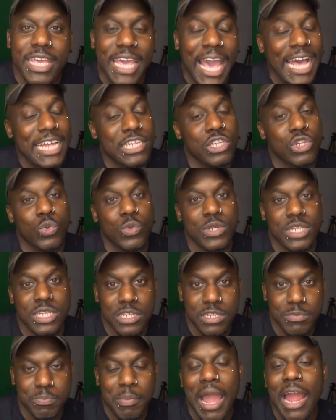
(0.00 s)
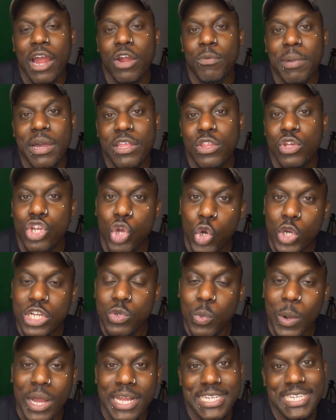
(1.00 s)
Castle was inspired by the
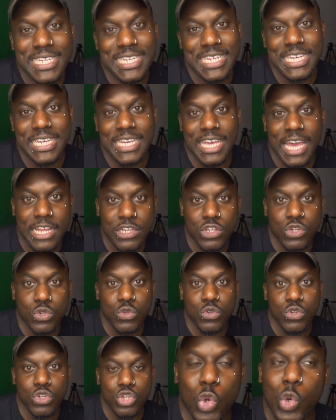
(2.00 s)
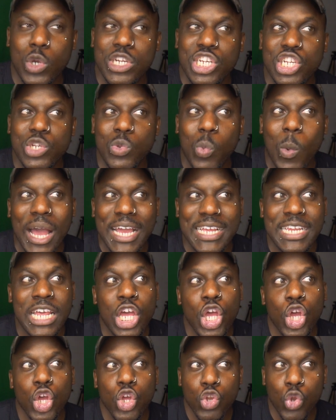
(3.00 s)
Neuschwanstein Castle.
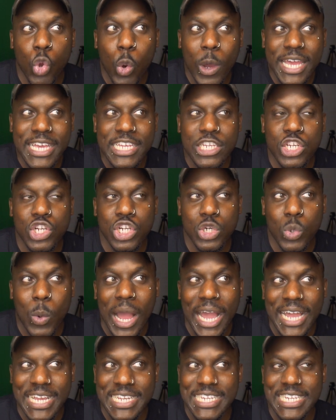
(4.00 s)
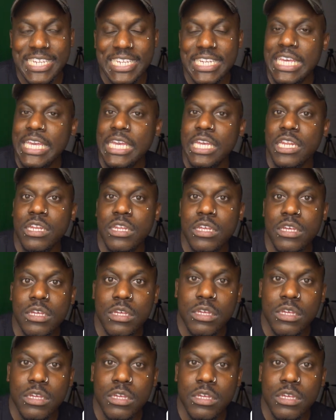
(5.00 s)
Neuschwanstein.